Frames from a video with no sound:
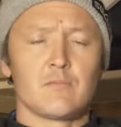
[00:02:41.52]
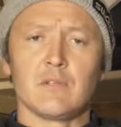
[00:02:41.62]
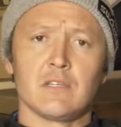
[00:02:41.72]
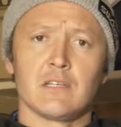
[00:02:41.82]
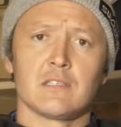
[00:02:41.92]

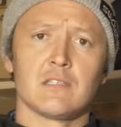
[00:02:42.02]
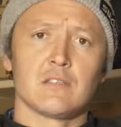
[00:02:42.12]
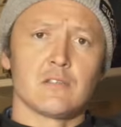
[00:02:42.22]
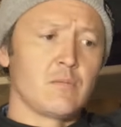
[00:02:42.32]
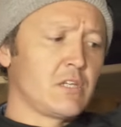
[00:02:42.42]
been there
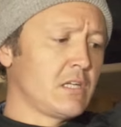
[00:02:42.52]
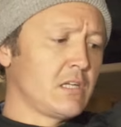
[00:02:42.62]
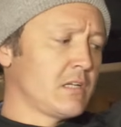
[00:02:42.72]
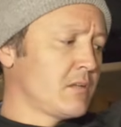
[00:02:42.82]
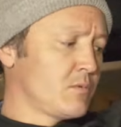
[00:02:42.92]
since the
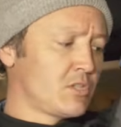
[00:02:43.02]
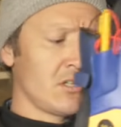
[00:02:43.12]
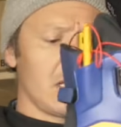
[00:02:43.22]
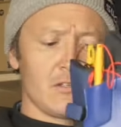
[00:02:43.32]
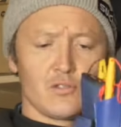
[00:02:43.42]
beginning, and which
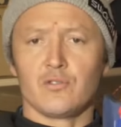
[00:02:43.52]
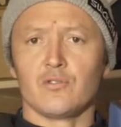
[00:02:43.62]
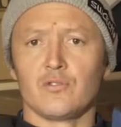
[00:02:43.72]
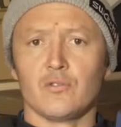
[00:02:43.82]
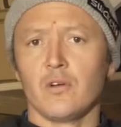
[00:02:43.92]
allows
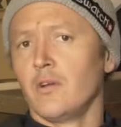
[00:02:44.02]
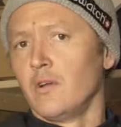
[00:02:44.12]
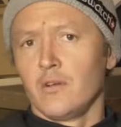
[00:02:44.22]
you to,